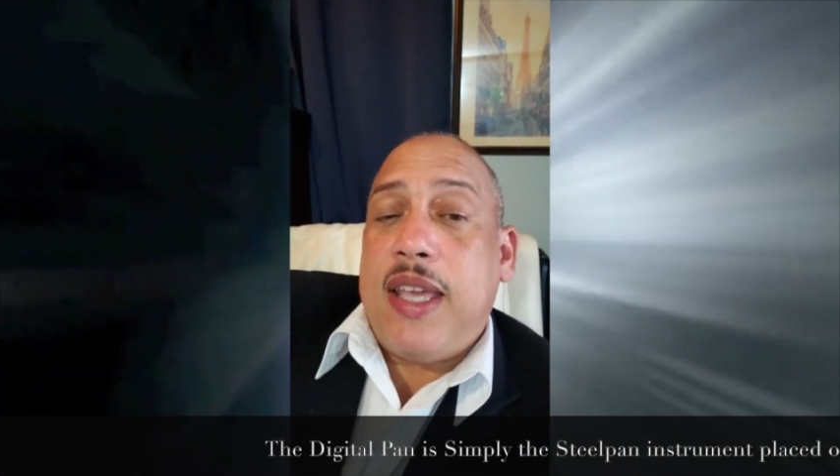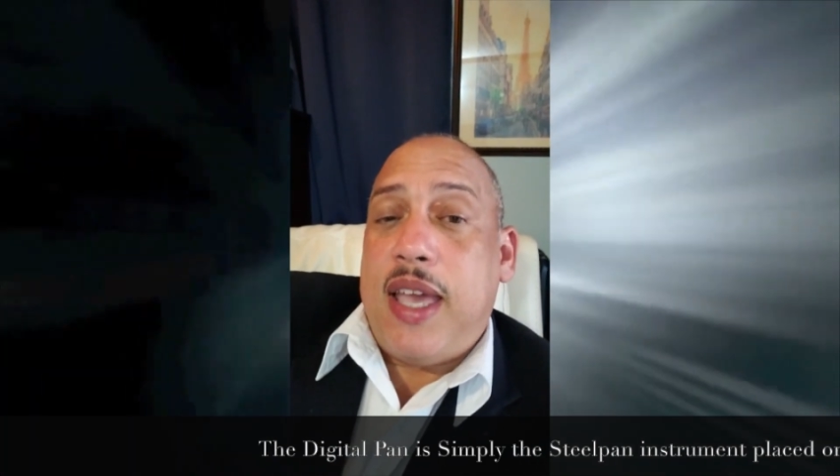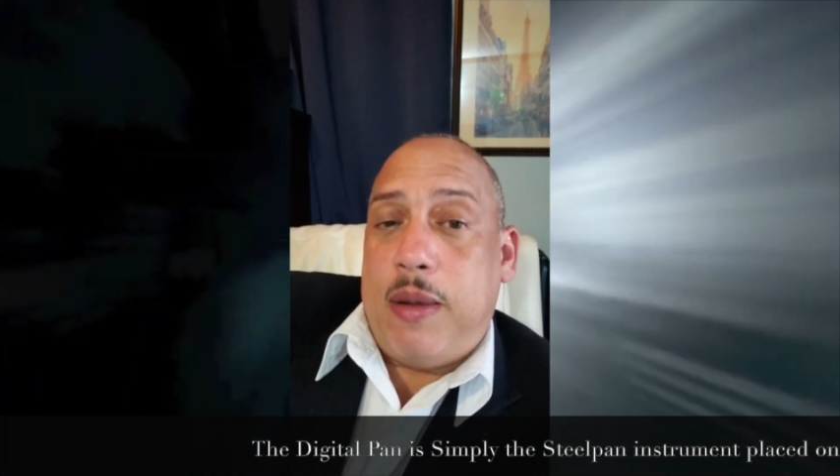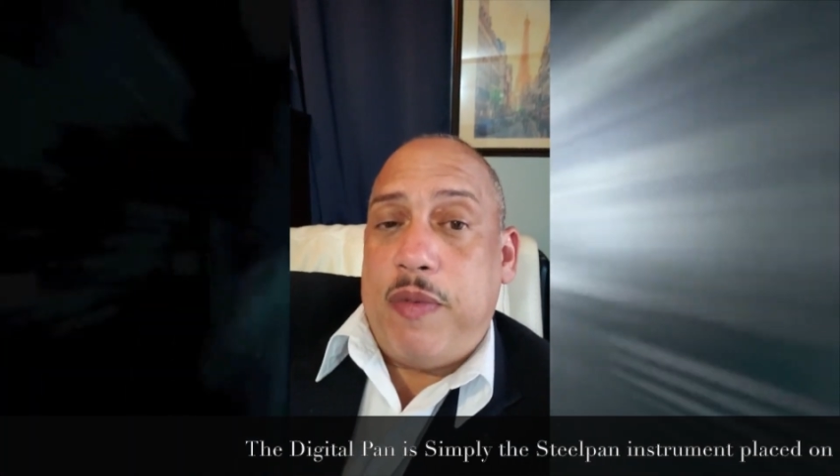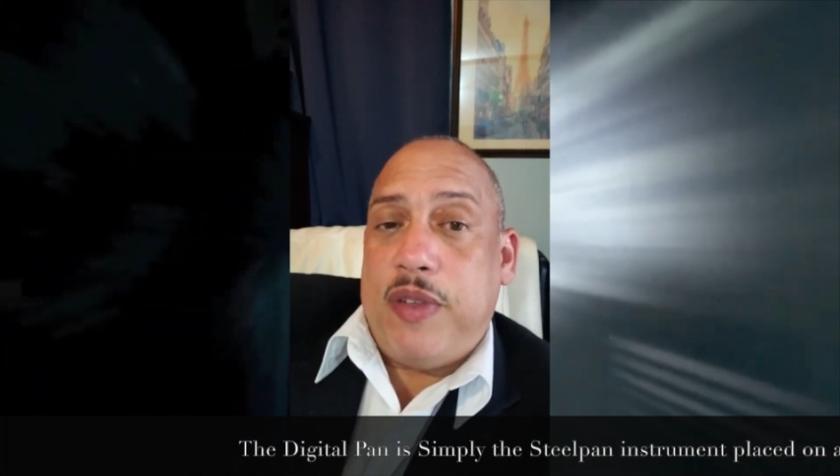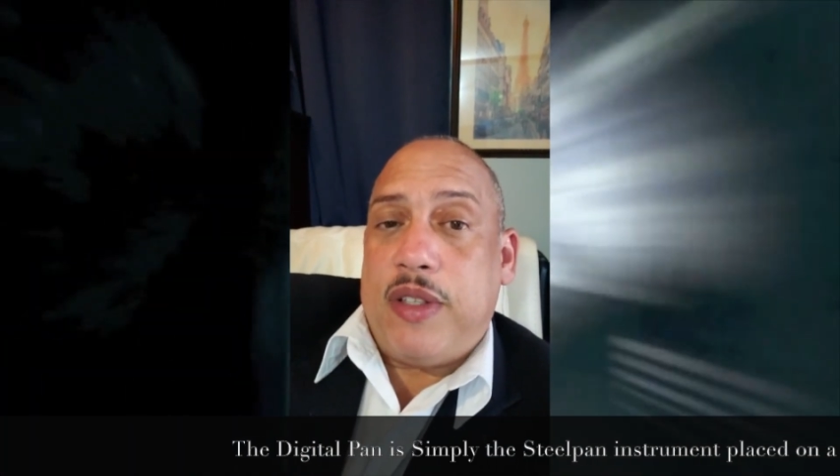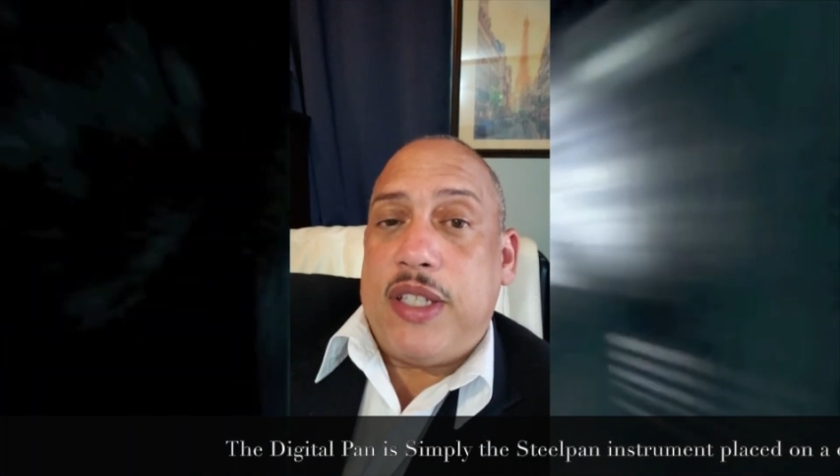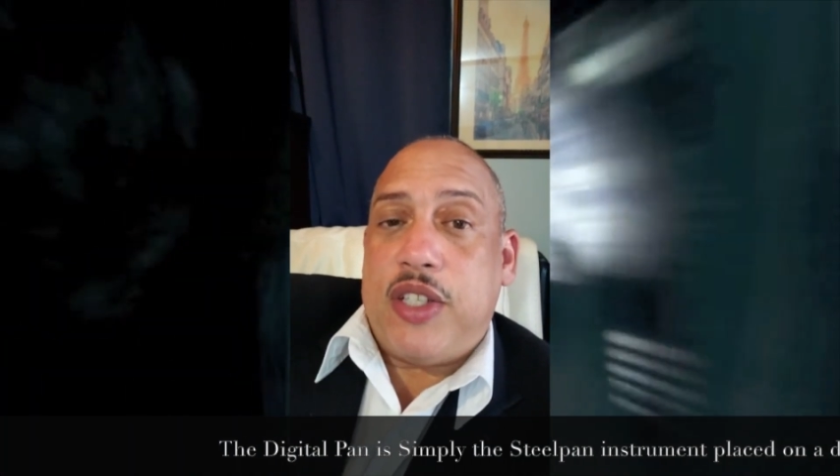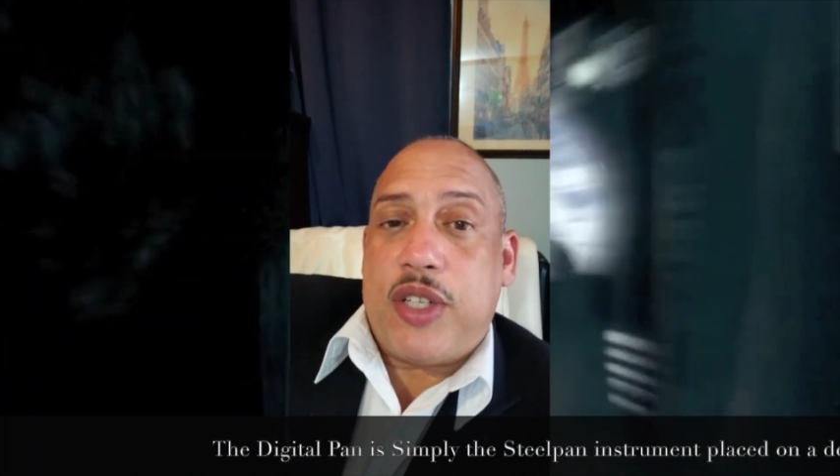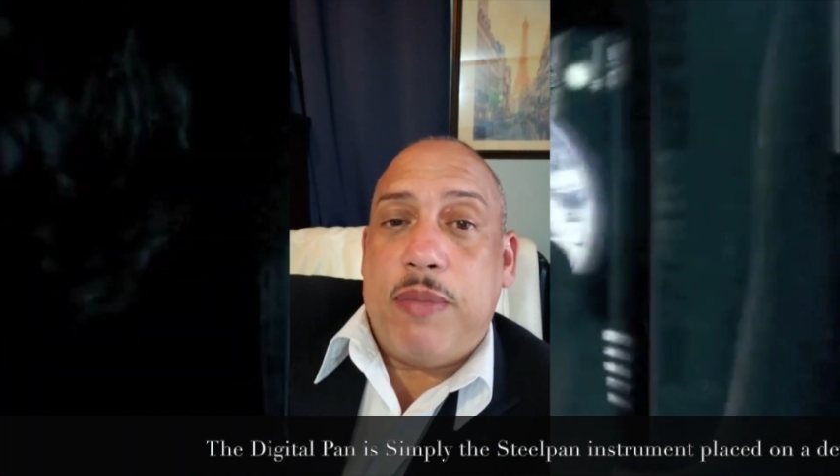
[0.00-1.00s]
helpful to
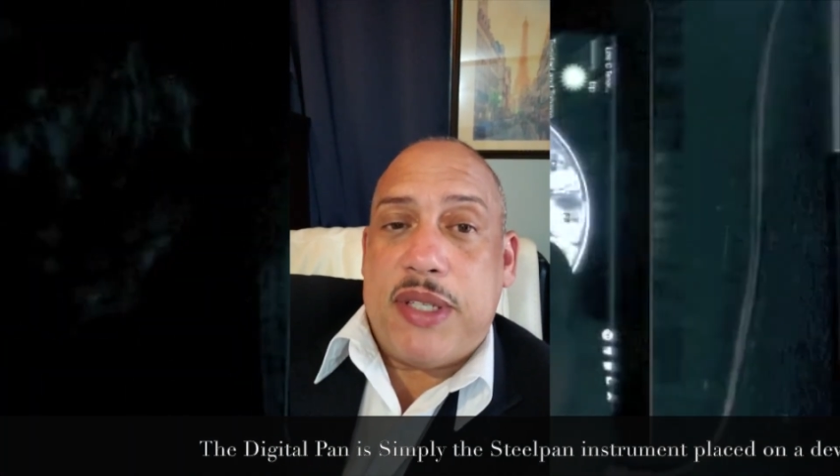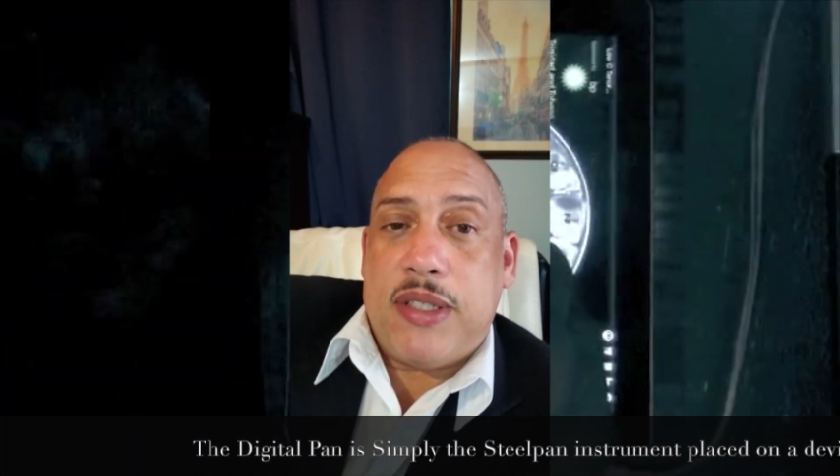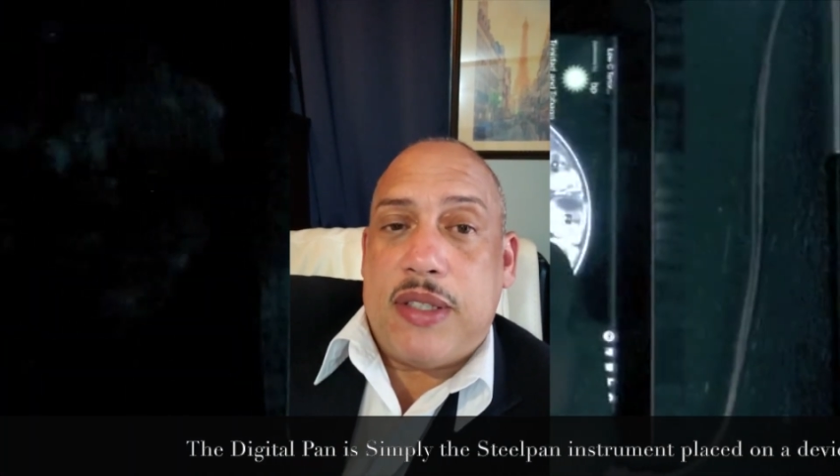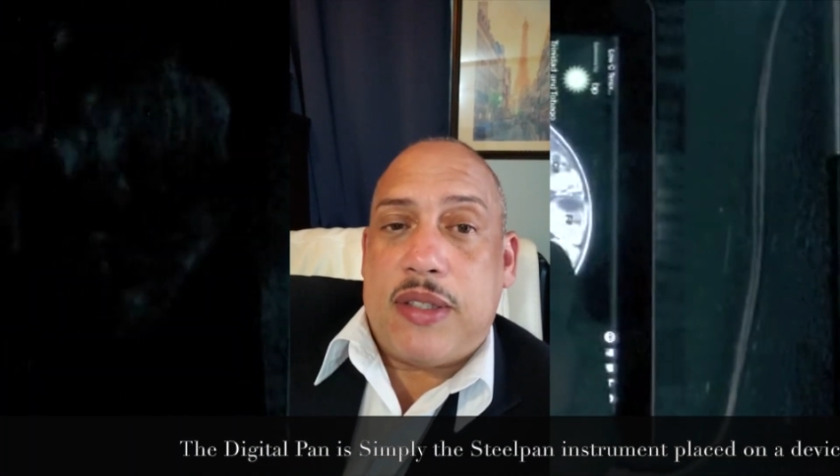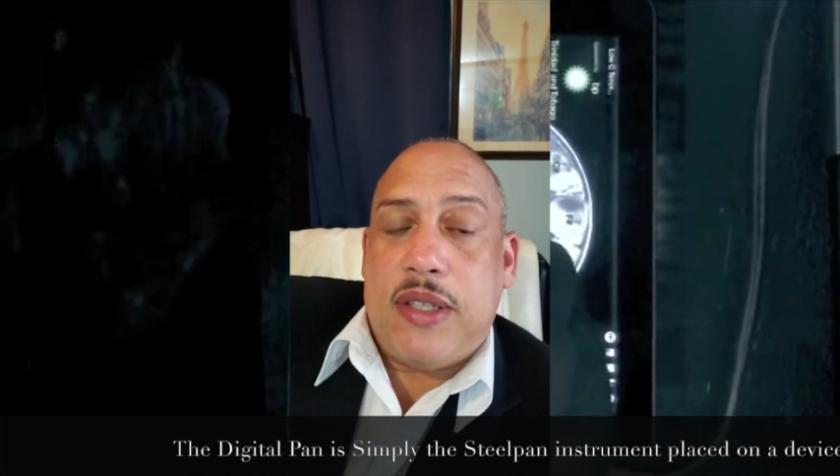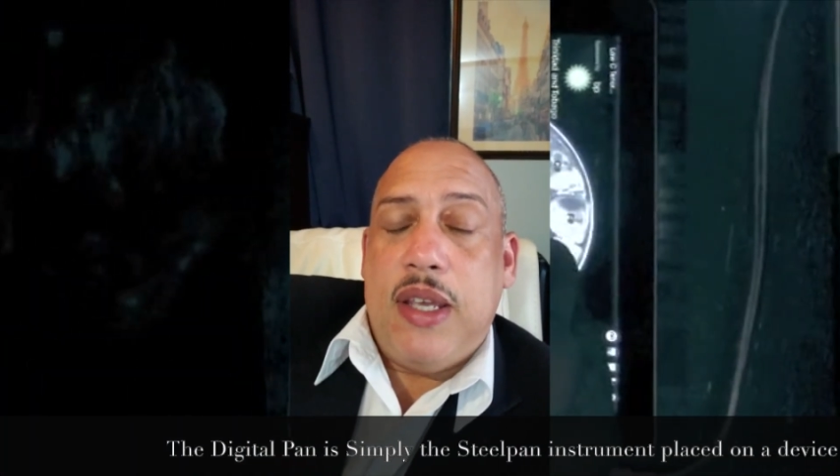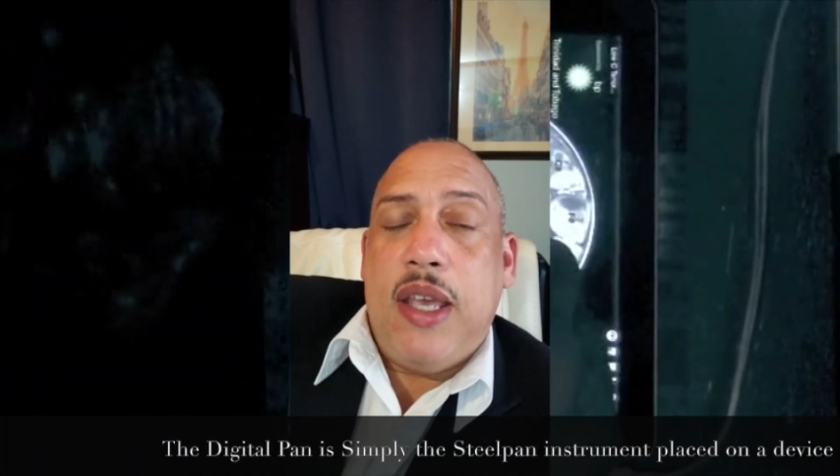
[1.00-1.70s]
digital business,